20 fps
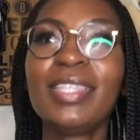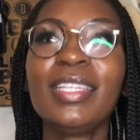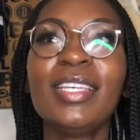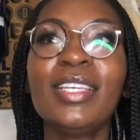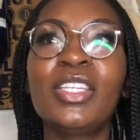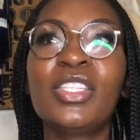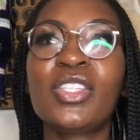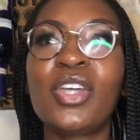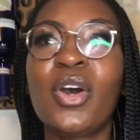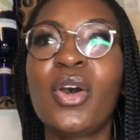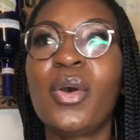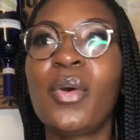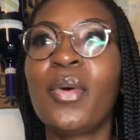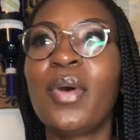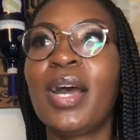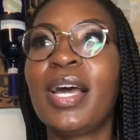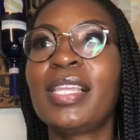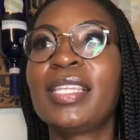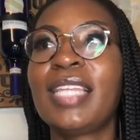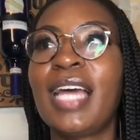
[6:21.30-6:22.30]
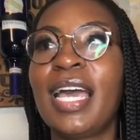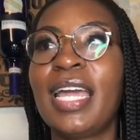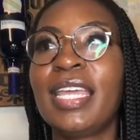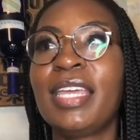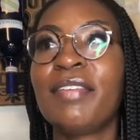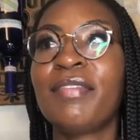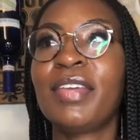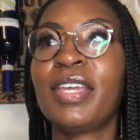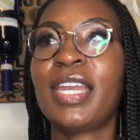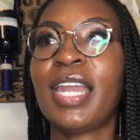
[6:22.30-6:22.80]
So a lot,
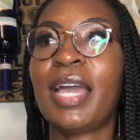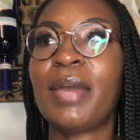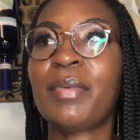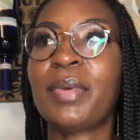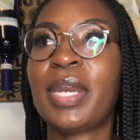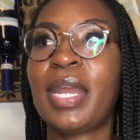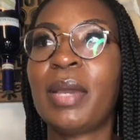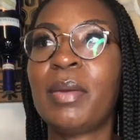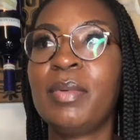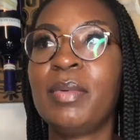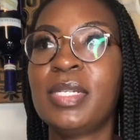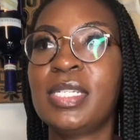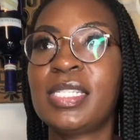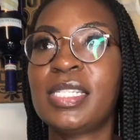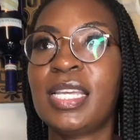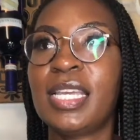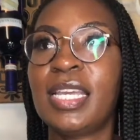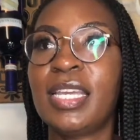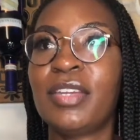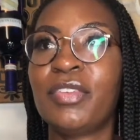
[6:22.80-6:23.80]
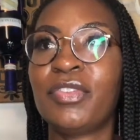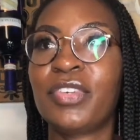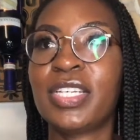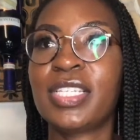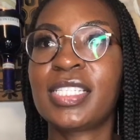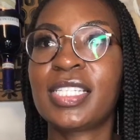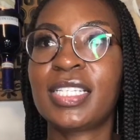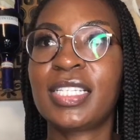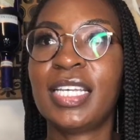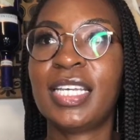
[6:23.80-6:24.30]
even when I was
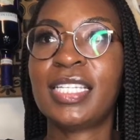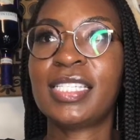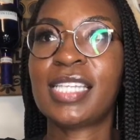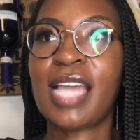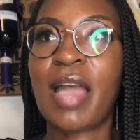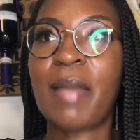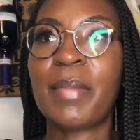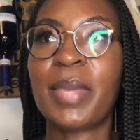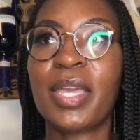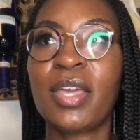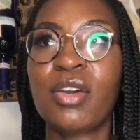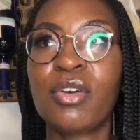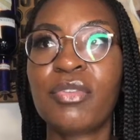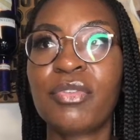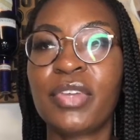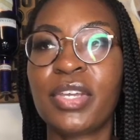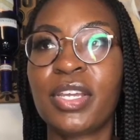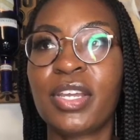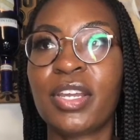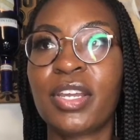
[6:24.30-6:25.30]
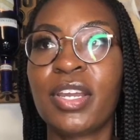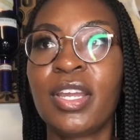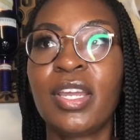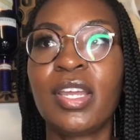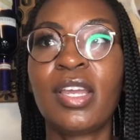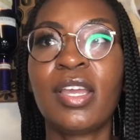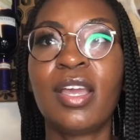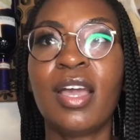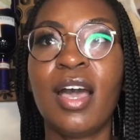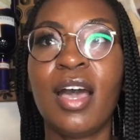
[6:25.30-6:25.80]
recently in Tommy Hilfiger
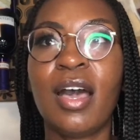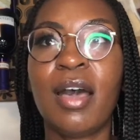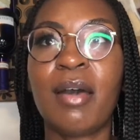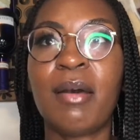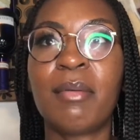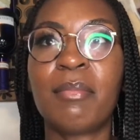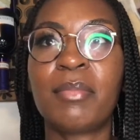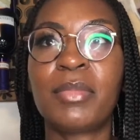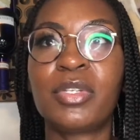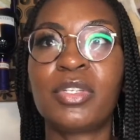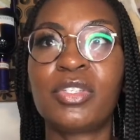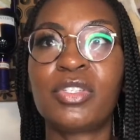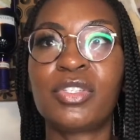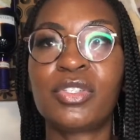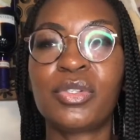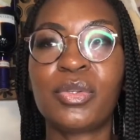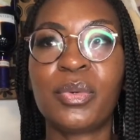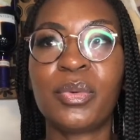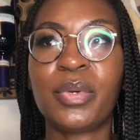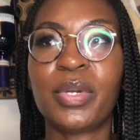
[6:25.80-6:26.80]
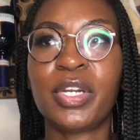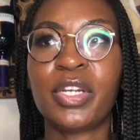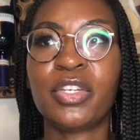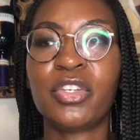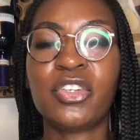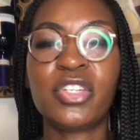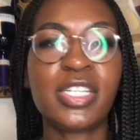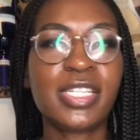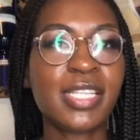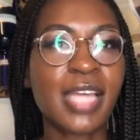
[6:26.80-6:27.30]
store,
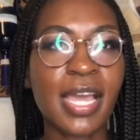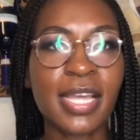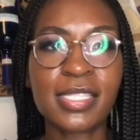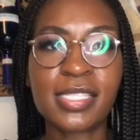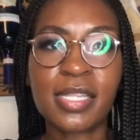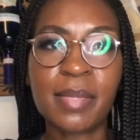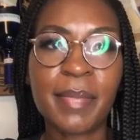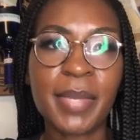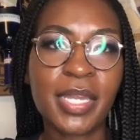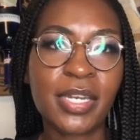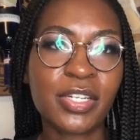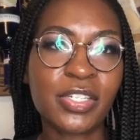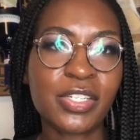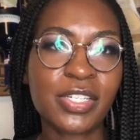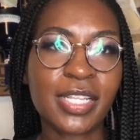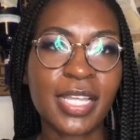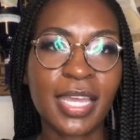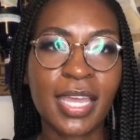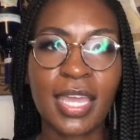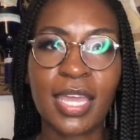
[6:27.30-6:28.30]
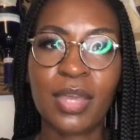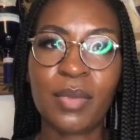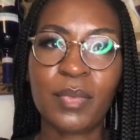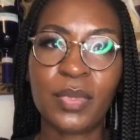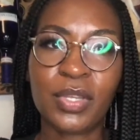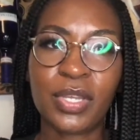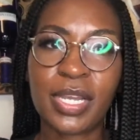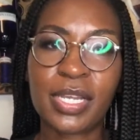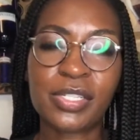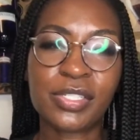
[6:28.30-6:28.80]
you just ask the manager, like, hey, when you
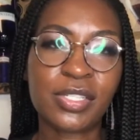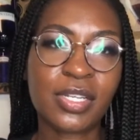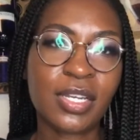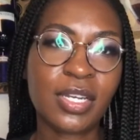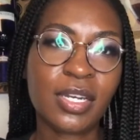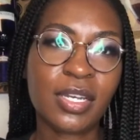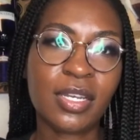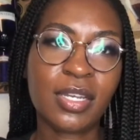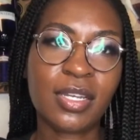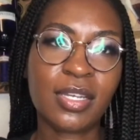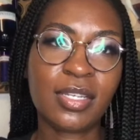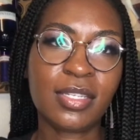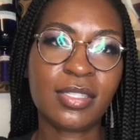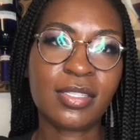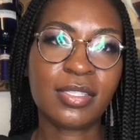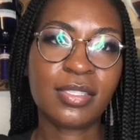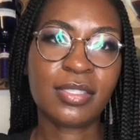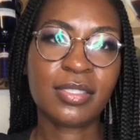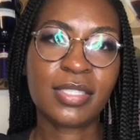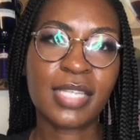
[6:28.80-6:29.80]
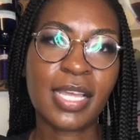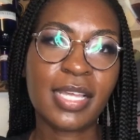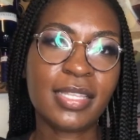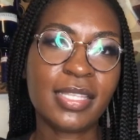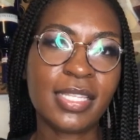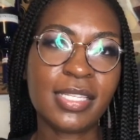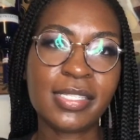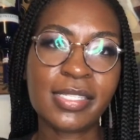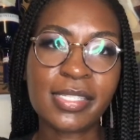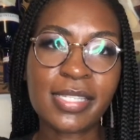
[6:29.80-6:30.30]
guys are gonna take
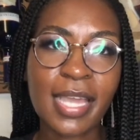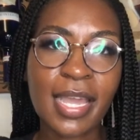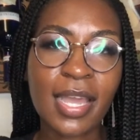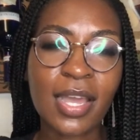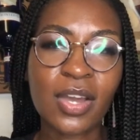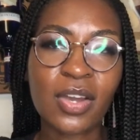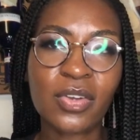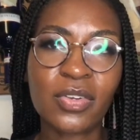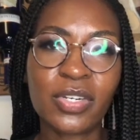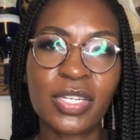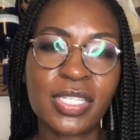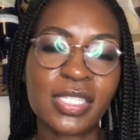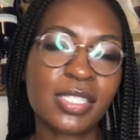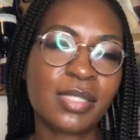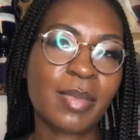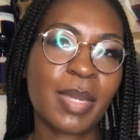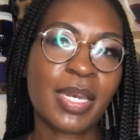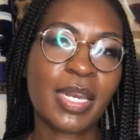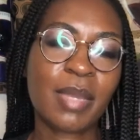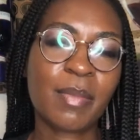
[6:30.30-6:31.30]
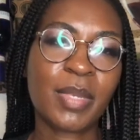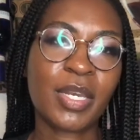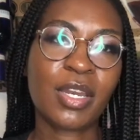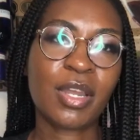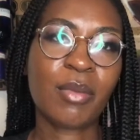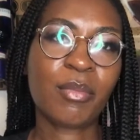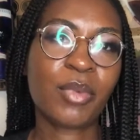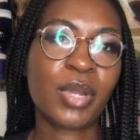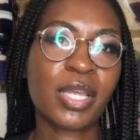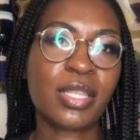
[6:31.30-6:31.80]
these down, this is my name and
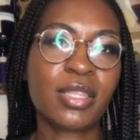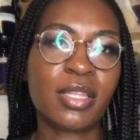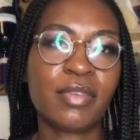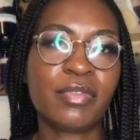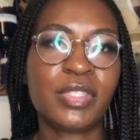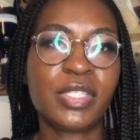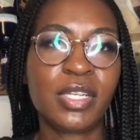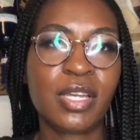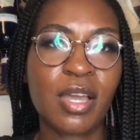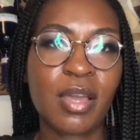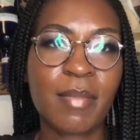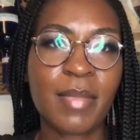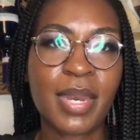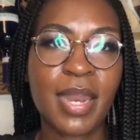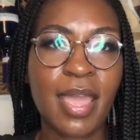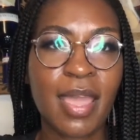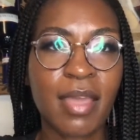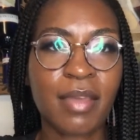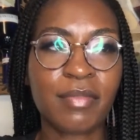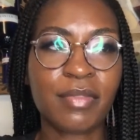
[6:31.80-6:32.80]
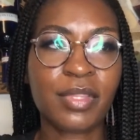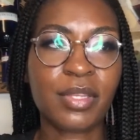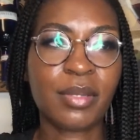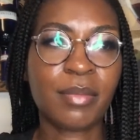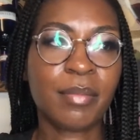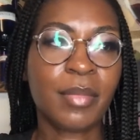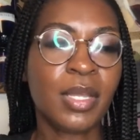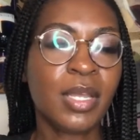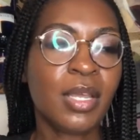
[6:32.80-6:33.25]
number, I'd love to come and have them.